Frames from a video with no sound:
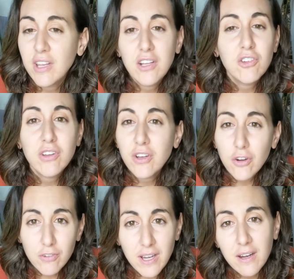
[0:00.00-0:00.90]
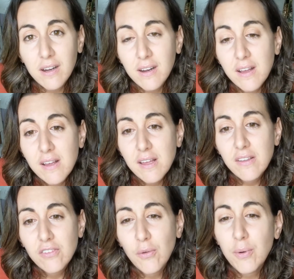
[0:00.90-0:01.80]
change in career.
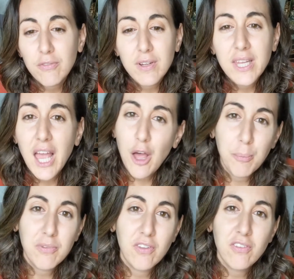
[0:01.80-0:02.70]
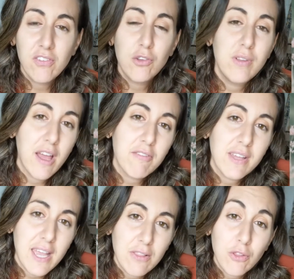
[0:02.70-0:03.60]
So it really helps us to
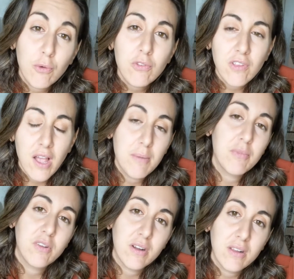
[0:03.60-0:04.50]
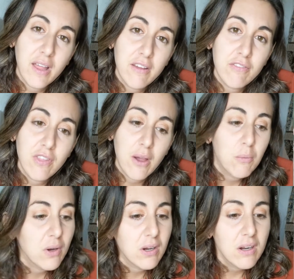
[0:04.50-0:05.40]
navigate those times in our life that
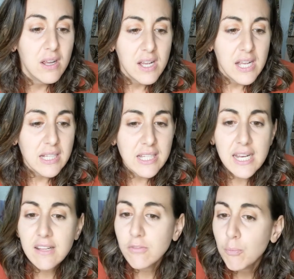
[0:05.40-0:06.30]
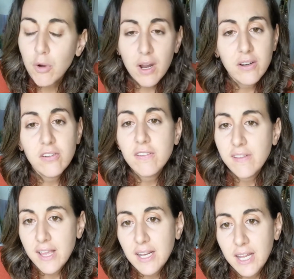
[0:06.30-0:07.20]
we're needing more
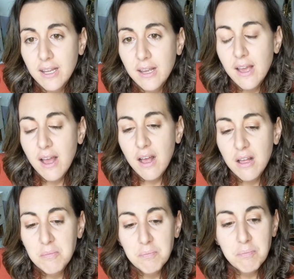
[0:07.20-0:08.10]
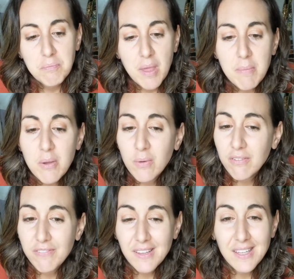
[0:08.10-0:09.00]
understanding. Maybe
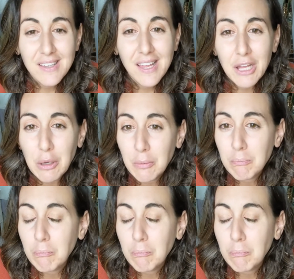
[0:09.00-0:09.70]
we're feeling like